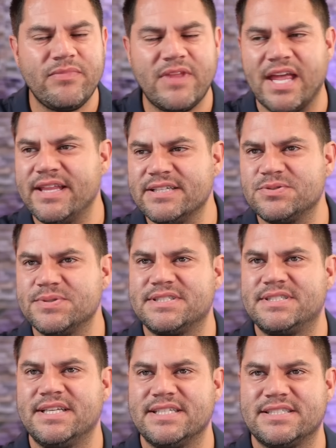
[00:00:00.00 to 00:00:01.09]
and this was
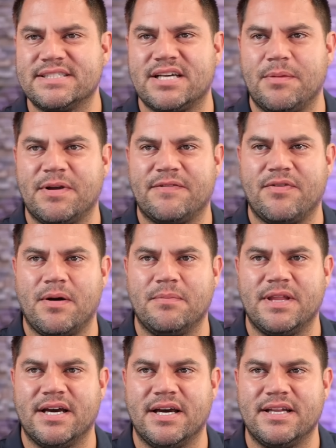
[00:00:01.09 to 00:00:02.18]
this is coming from
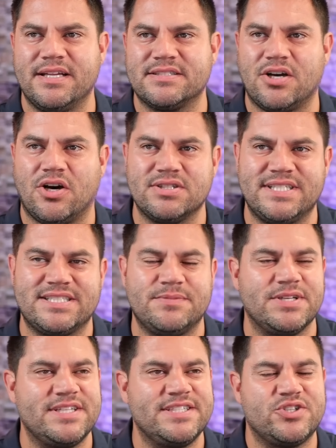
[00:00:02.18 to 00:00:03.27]
the it's called
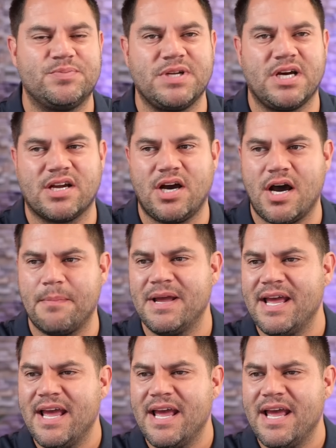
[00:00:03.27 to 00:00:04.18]
disabilityscoop.com.